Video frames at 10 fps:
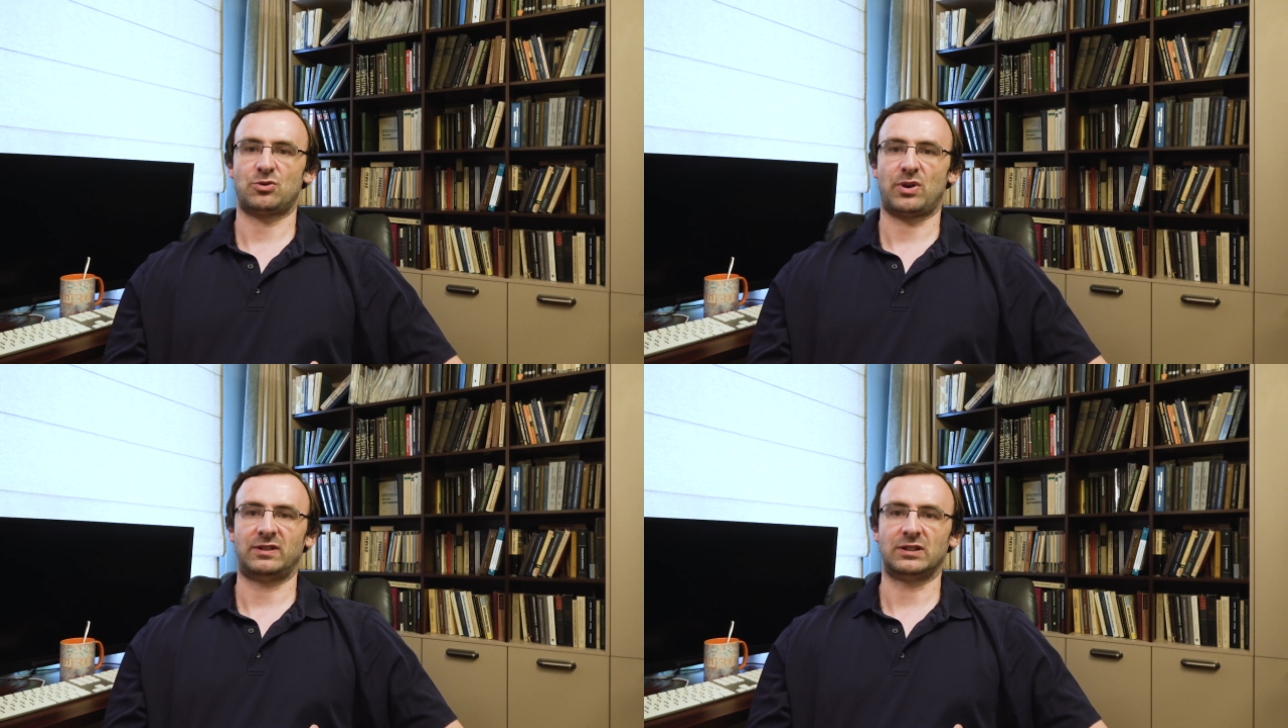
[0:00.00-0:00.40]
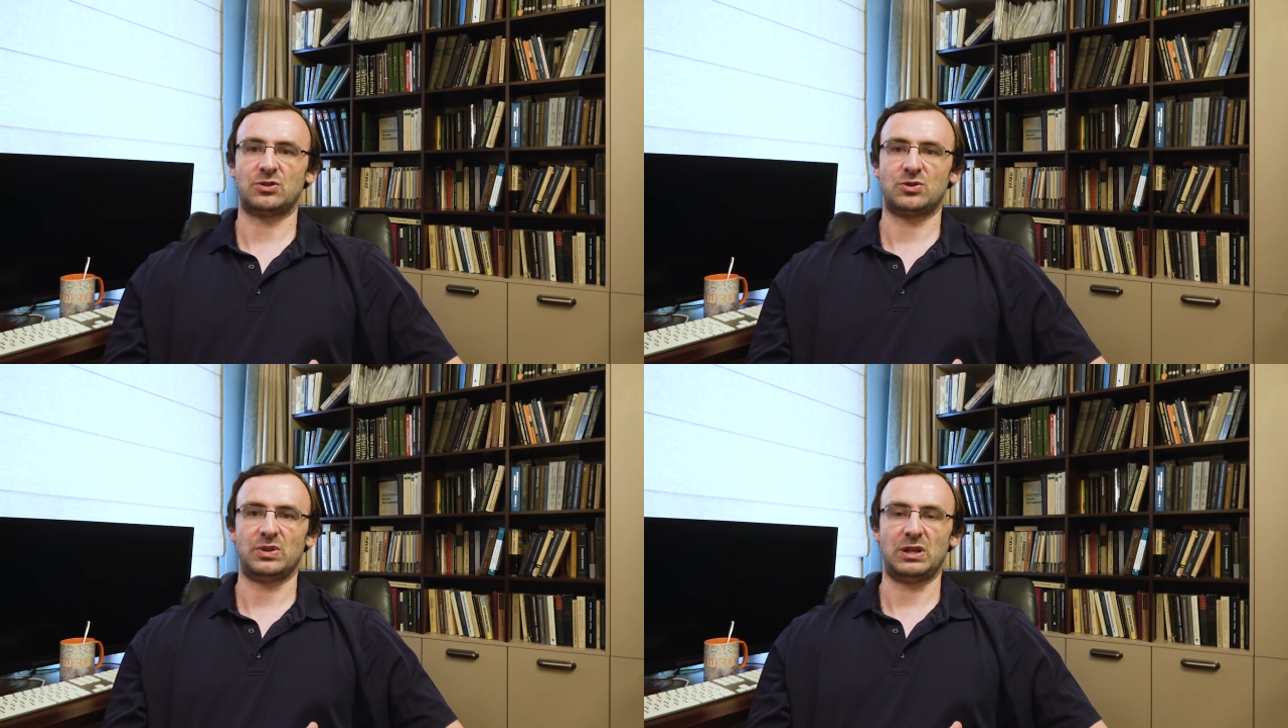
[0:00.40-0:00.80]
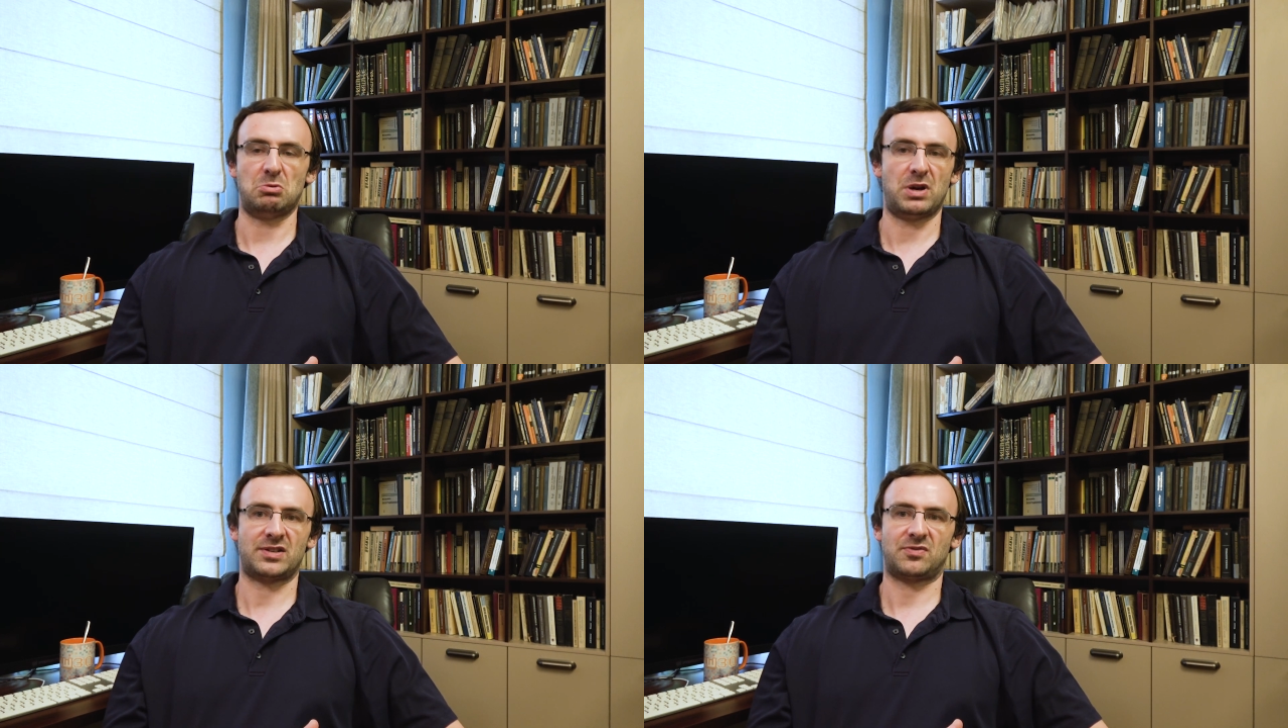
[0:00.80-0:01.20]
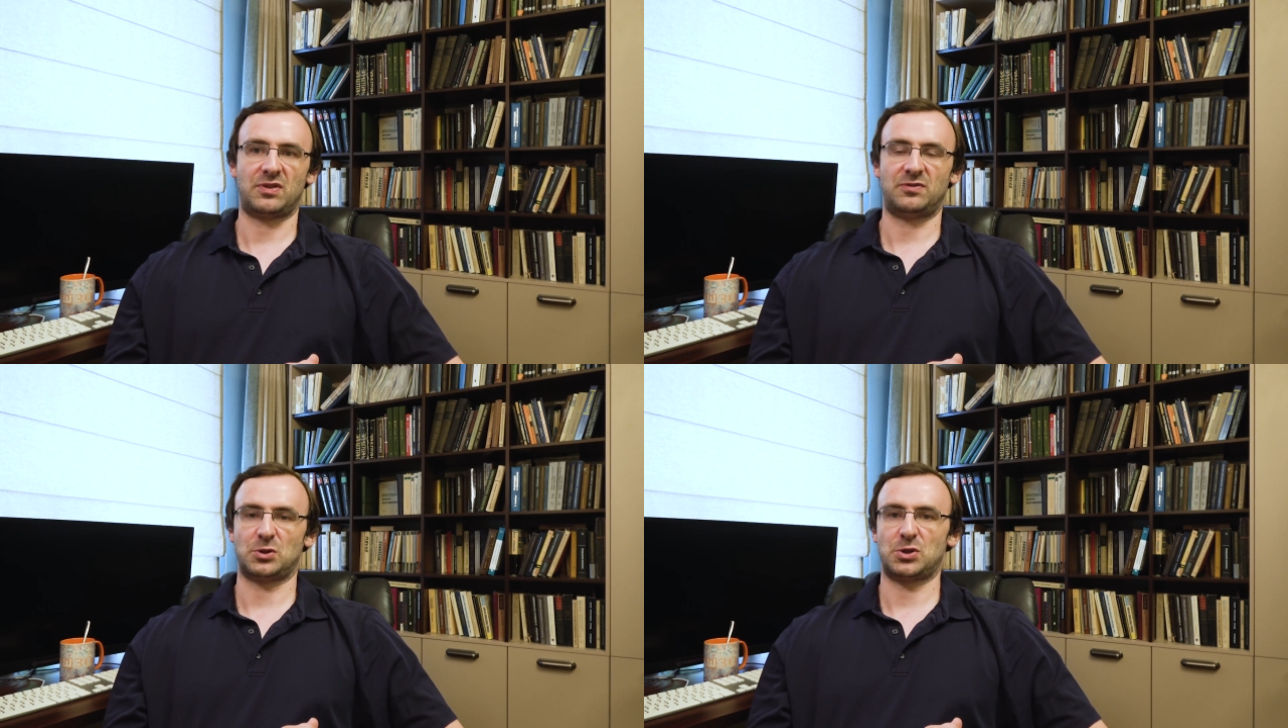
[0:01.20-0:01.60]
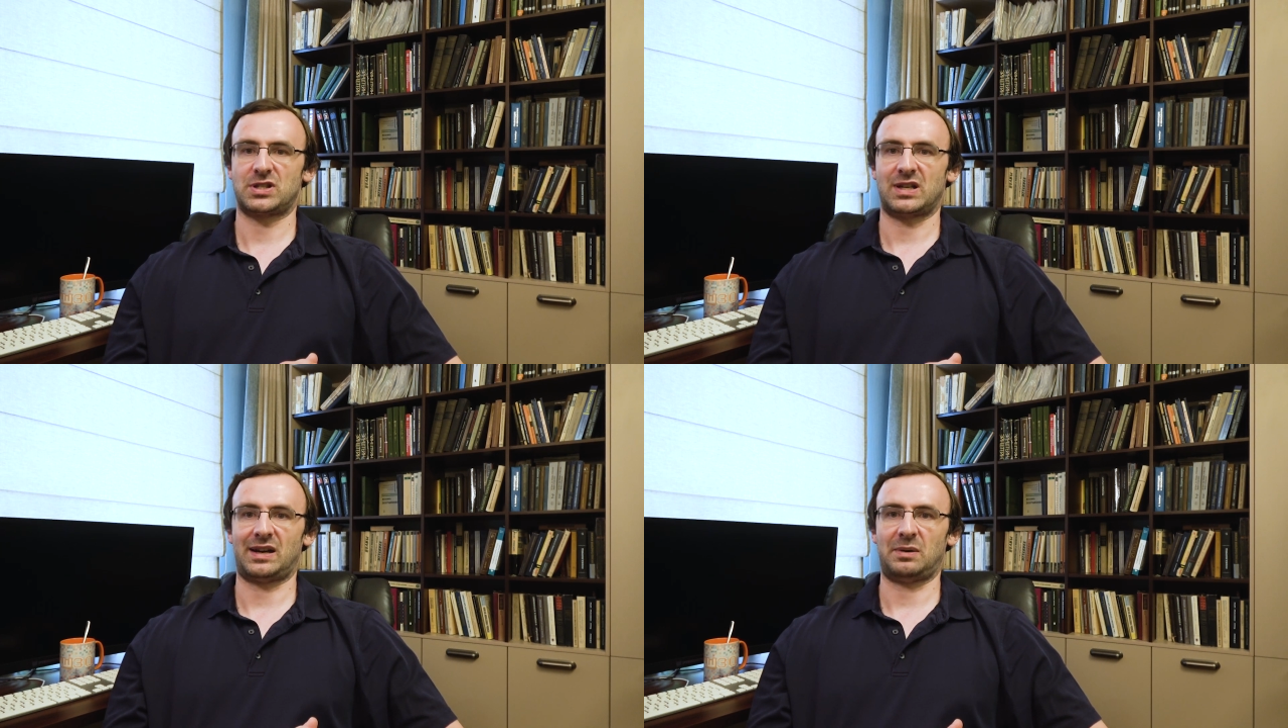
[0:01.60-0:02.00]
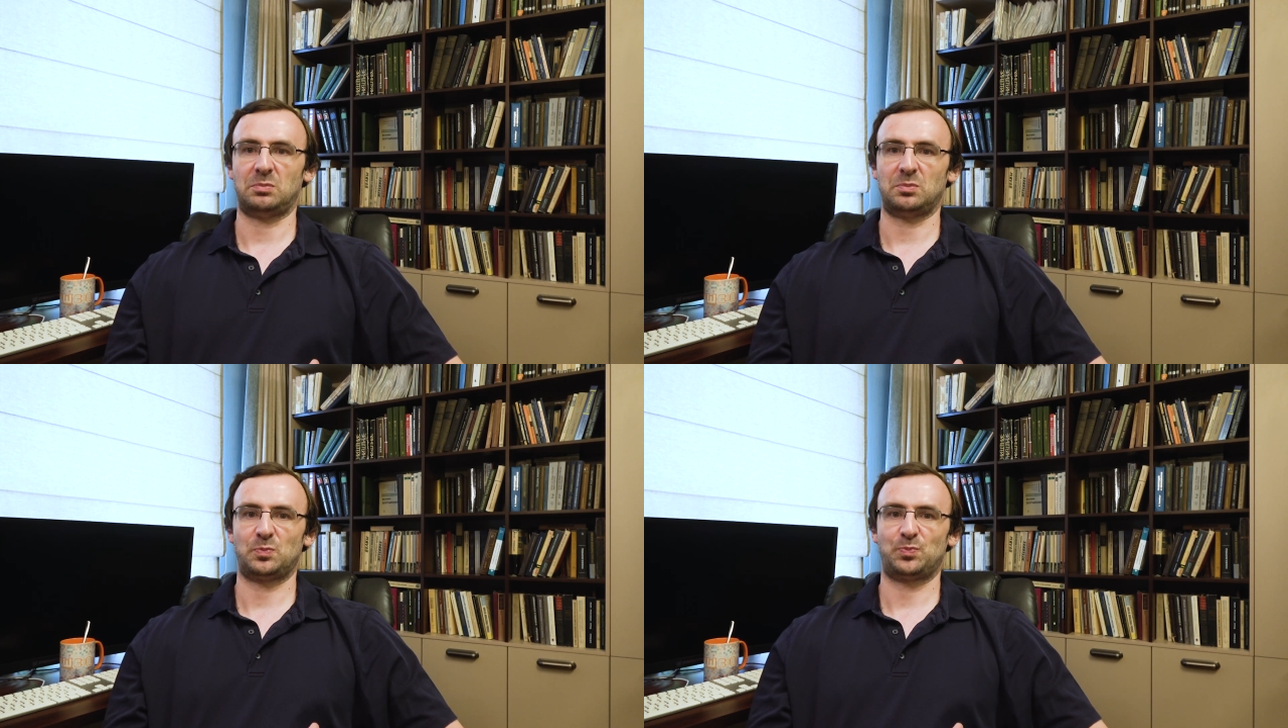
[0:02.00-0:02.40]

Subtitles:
traveled to the US for the first time.